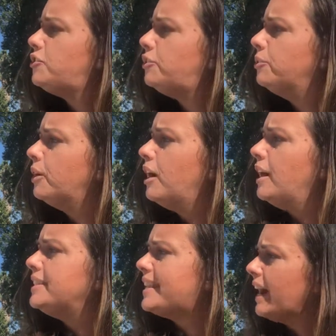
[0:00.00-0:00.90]
to
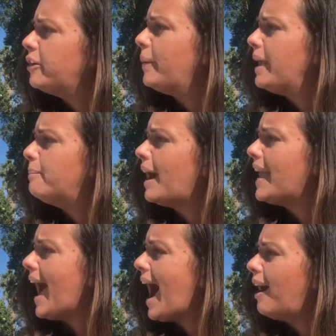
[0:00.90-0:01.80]
decorate my
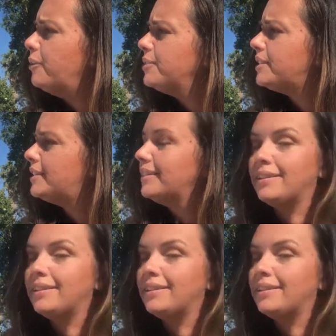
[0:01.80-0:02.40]
house?